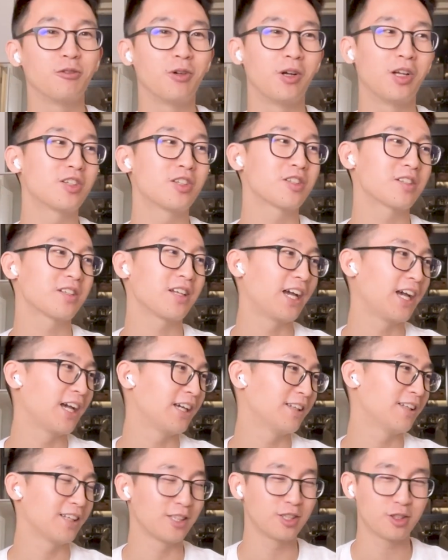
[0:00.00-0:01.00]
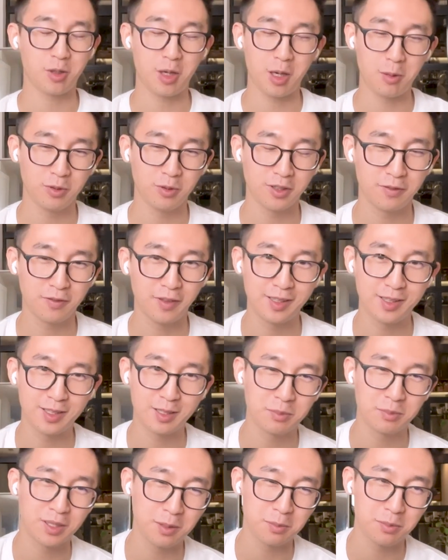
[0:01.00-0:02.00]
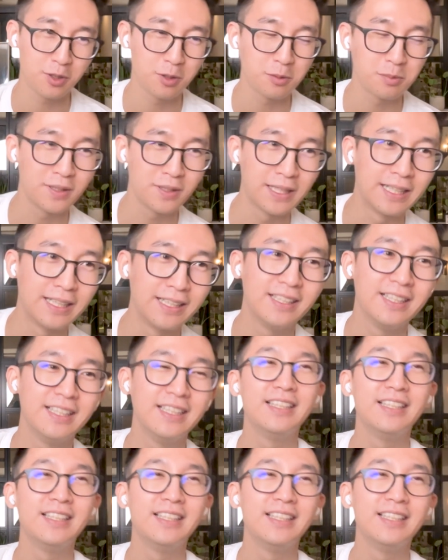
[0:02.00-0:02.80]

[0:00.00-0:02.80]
which I had to like scramble to find something appropriate.